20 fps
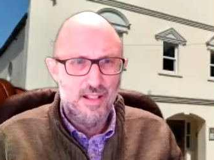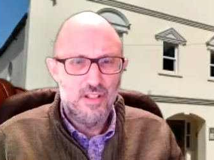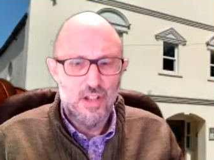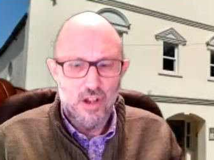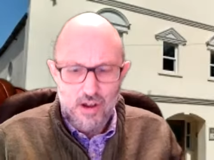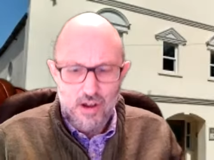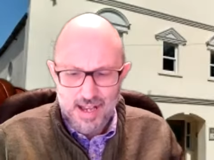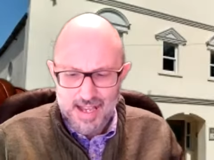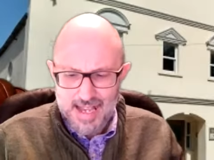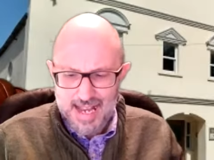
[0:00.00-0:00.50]

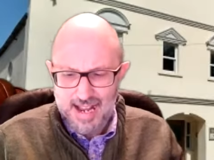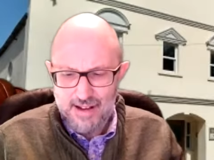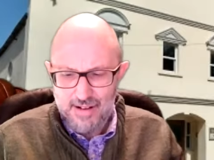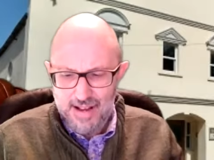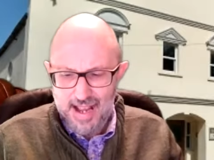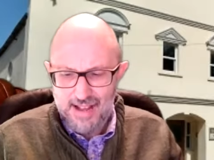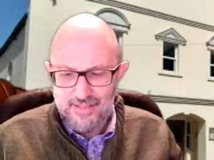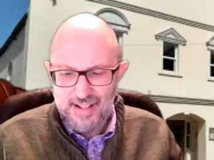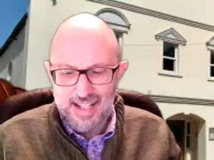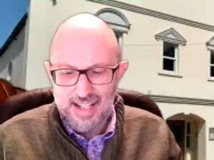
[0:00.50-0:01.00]
So I now
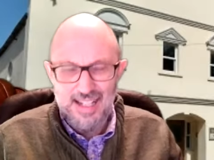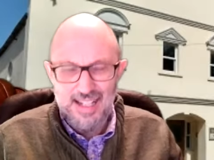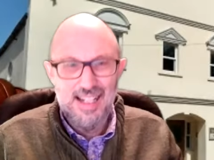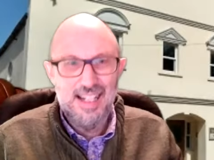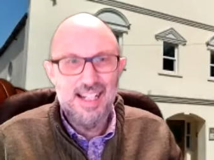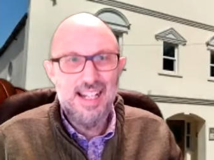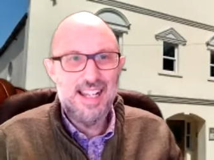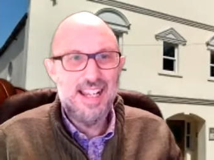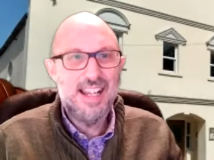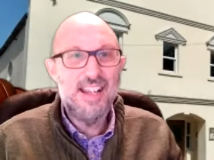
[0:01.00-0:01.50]
have a
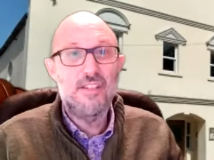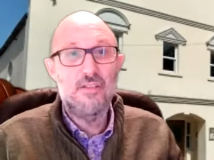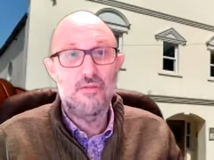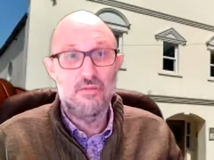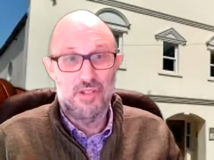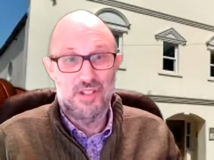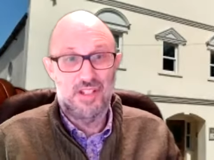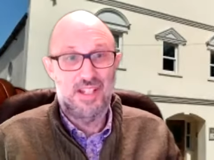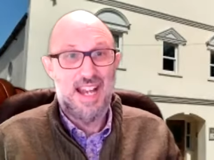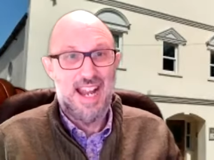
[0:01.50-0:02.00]

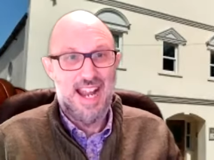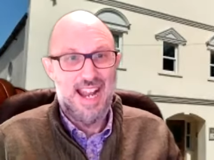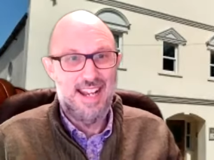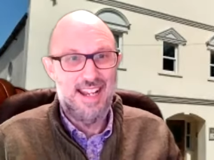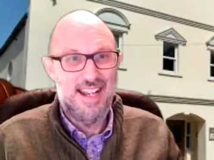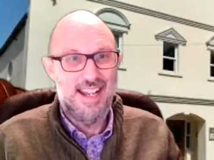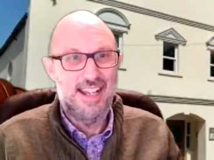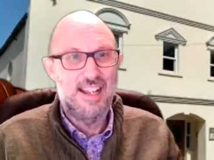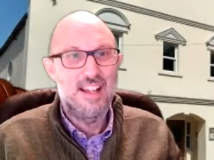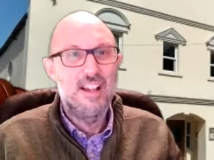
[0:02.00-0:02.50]
legal
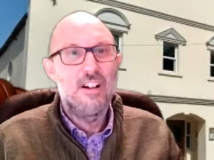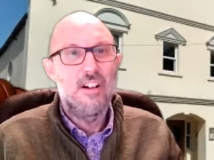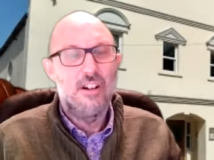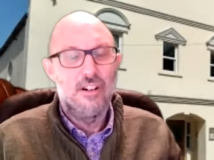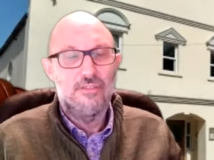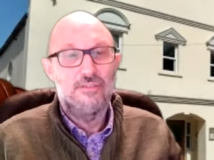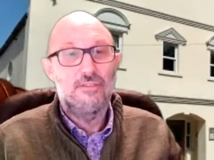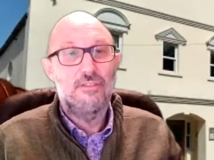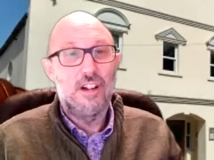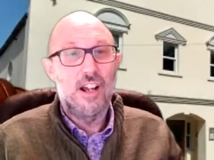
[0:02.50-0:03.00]
standing
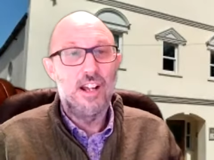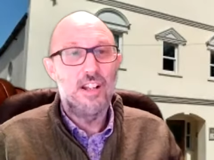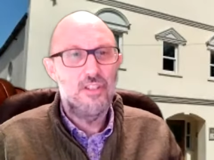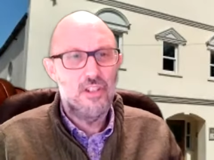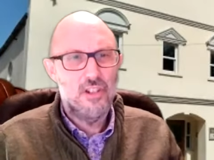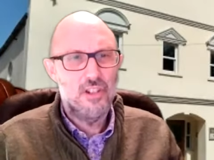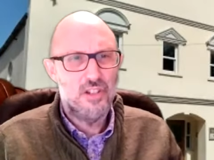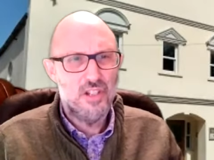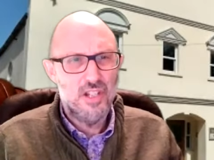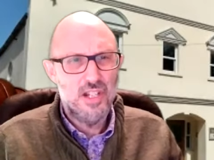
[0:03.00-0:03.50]
of
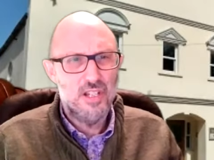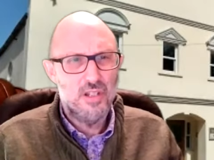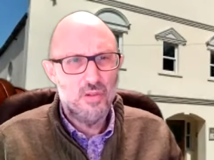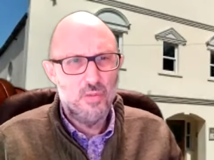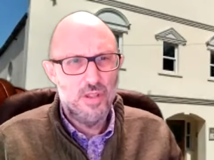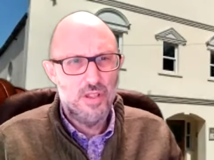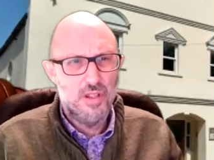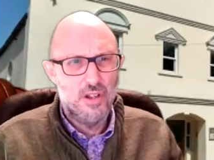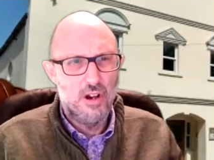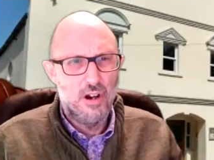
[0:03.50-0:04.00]
righteousness
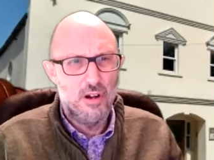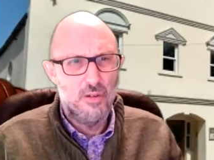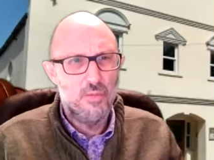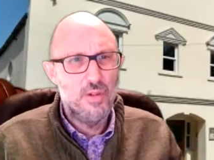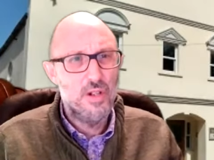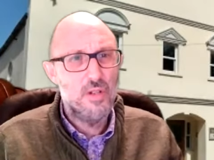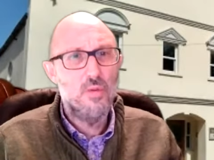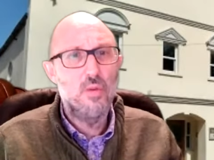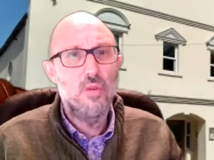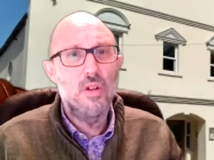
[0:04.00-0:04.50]
with God,
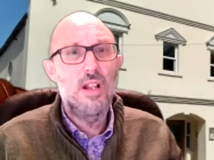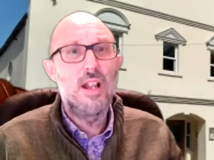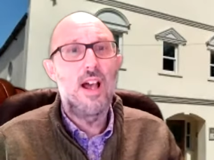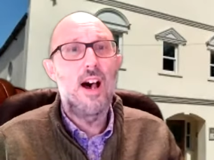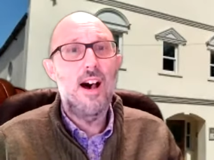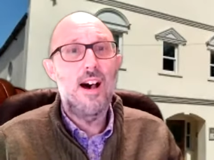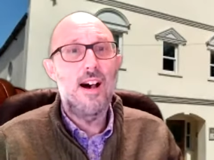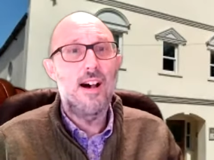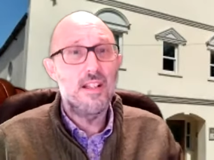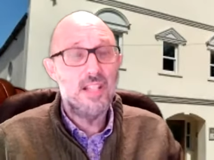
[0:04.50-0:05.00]
which will
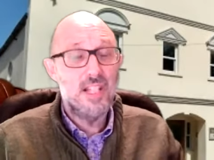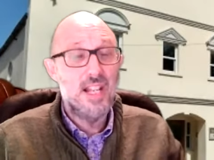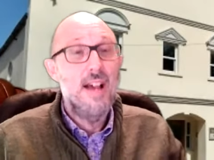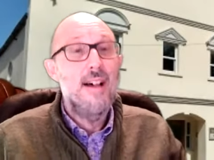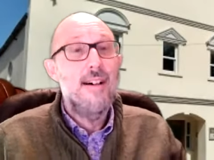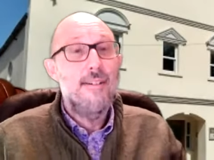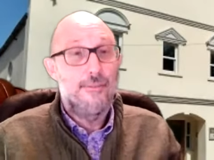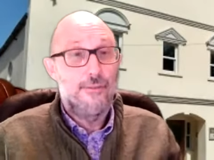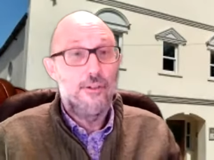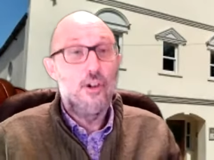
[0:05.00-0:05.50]
last
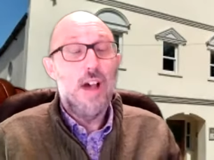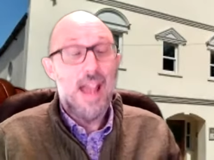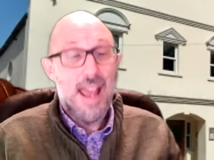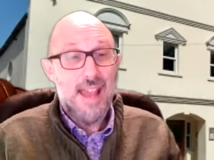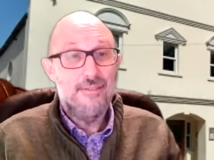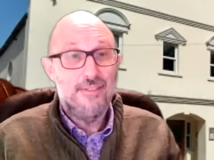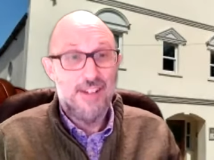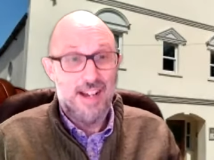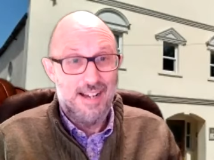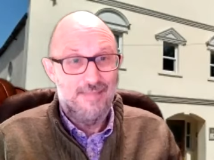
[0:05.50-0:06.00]

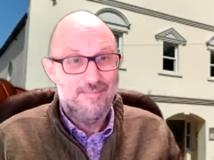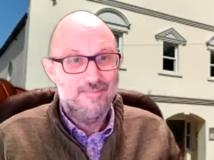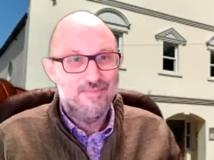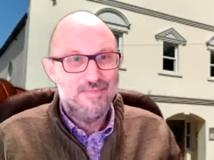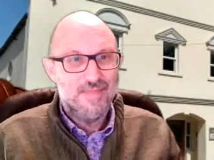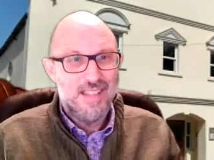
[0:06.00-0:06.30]
forever.